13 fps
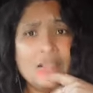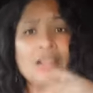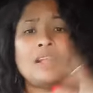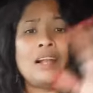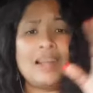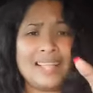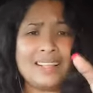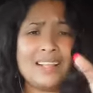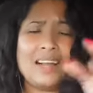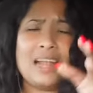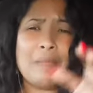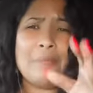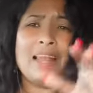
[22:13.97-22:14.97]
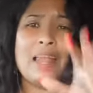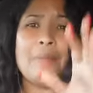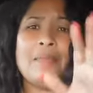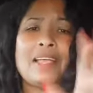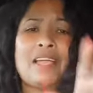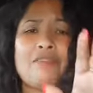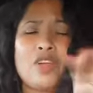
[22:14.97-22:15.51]
Let me
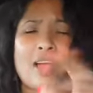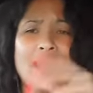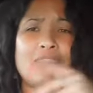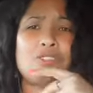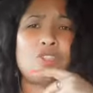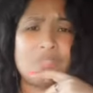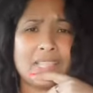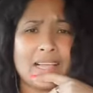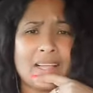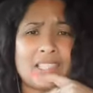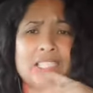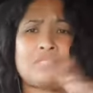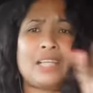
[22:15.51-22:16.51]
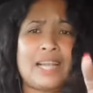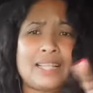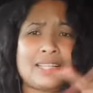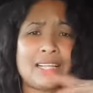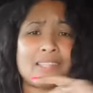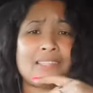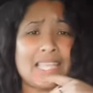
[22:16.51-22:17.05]
give you guys 2 seconds to let
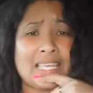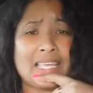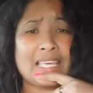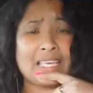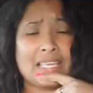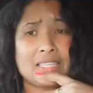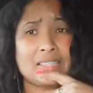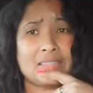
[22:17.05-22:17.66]
that sink in.